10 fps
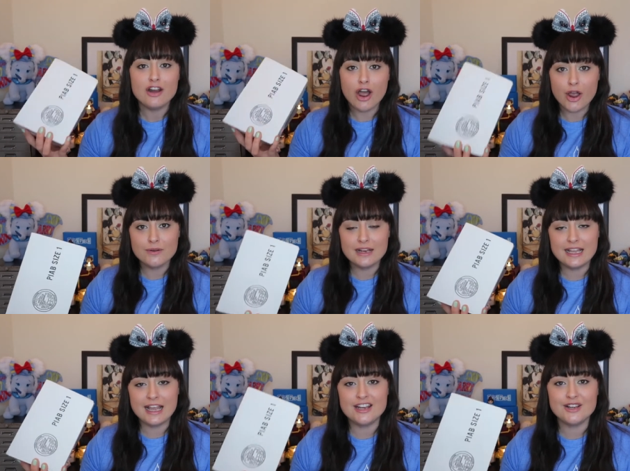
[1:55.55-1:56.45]
Not
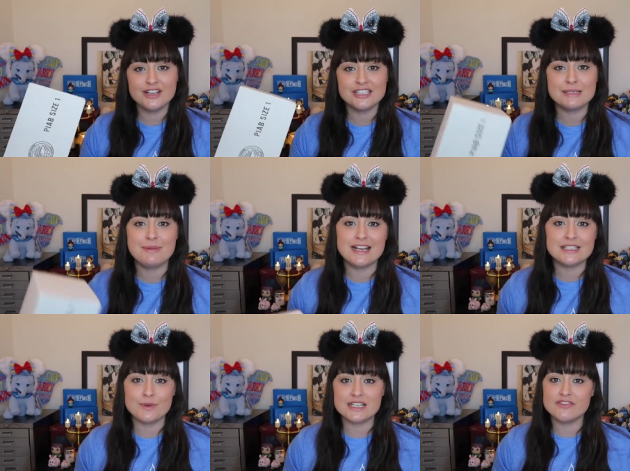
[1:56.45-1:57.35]
only can you
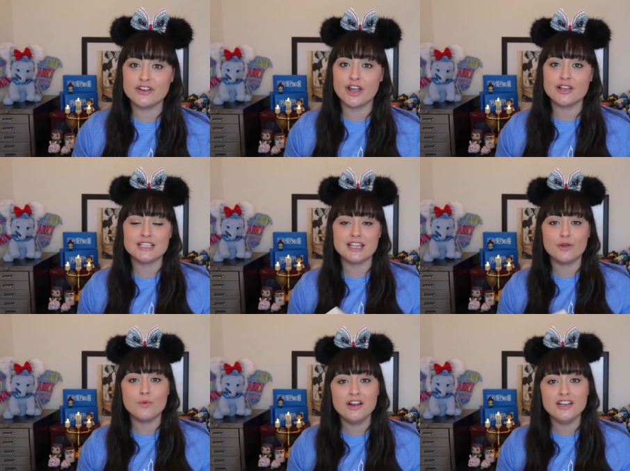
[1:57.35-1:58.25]
customize which Funkos that
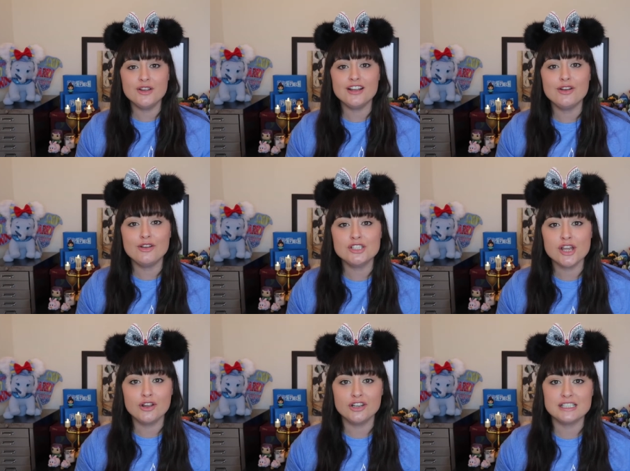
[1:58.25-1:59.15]
you want, you can
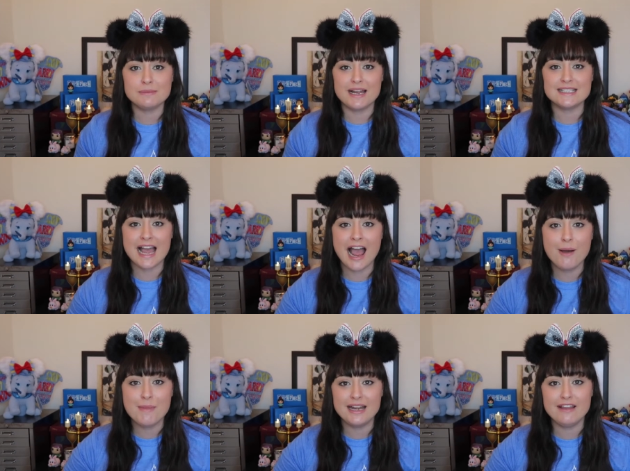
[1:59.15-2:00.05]
also customize
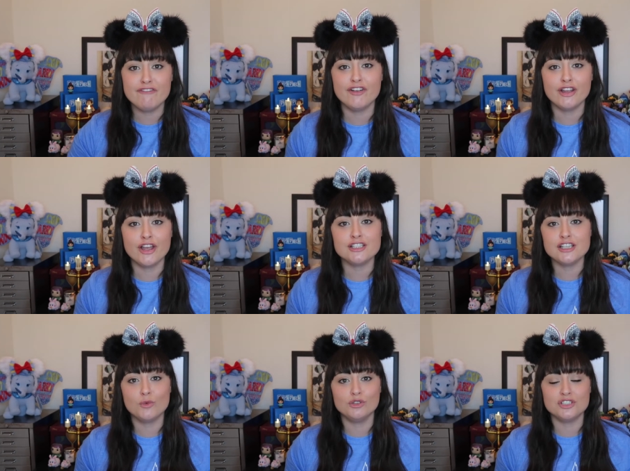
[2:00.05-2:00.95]
how many
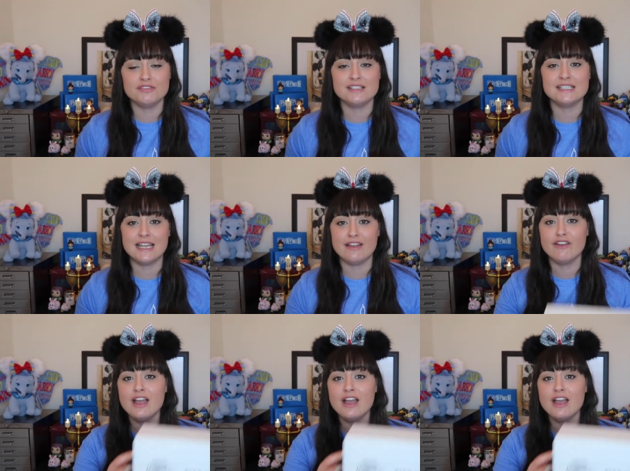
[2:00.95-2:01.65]
Funkos you want to receive.